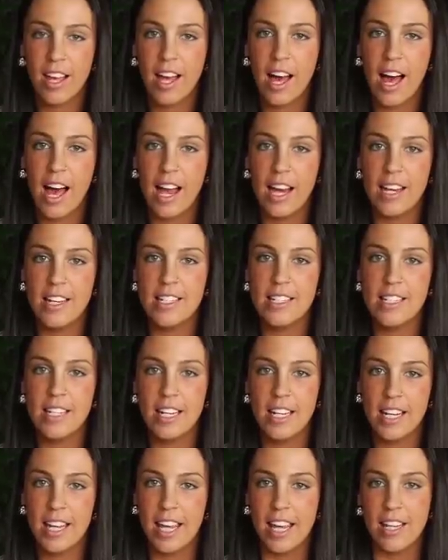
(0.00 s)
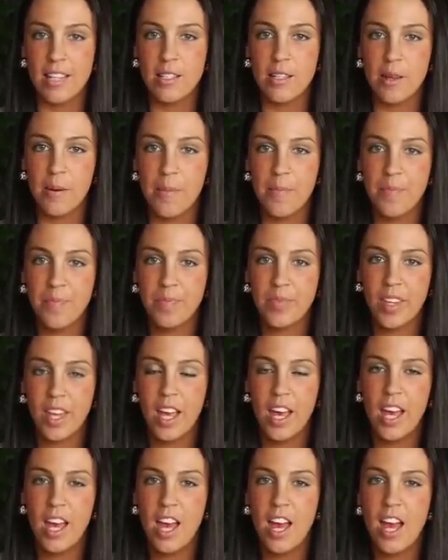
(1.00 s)
kind, and handsome,
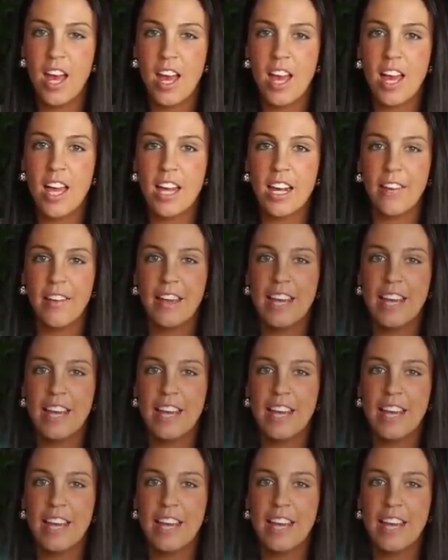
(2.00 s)
and I